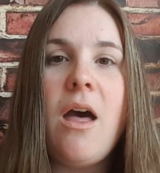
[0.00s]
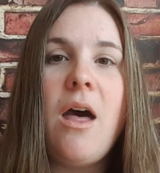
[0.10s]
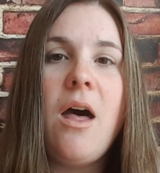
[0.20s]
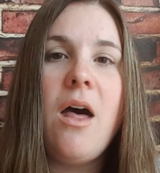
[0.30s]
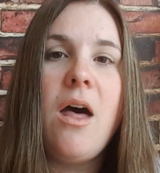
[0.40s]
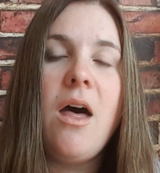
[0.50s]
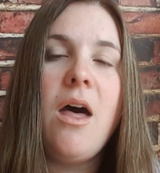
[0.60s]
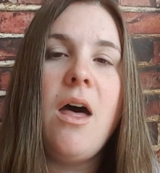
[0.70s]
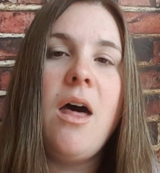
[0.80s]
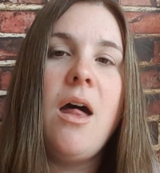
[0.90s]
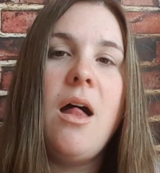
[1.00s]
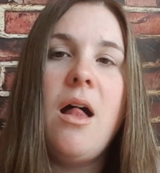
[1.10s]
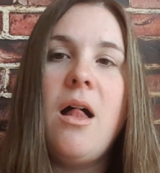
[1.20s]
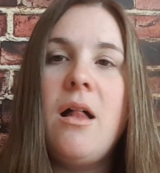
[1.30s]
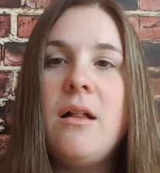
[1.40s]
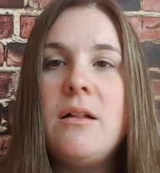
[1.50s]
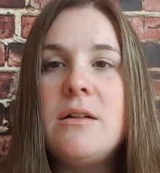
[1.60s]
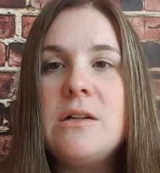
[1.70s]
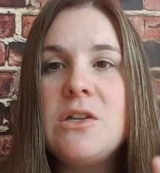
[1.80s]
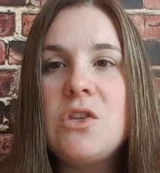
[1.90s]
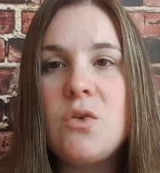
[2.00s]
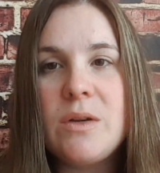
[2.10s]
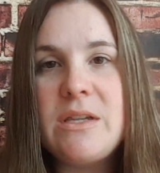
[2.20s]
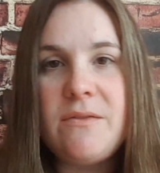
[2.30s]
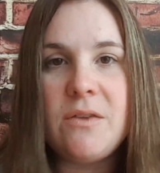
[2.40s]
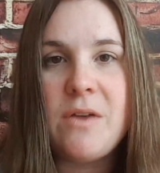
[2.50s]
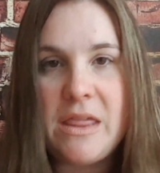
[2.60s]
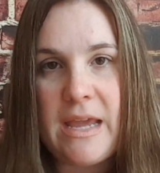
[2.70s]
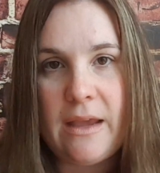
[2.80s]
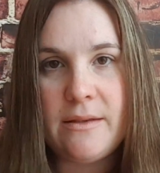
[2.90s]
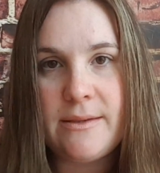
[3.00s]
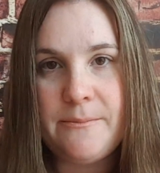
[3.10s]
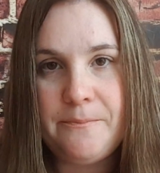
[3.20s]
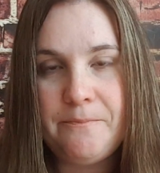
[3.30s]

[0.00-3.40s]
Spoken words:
all sorts of different things.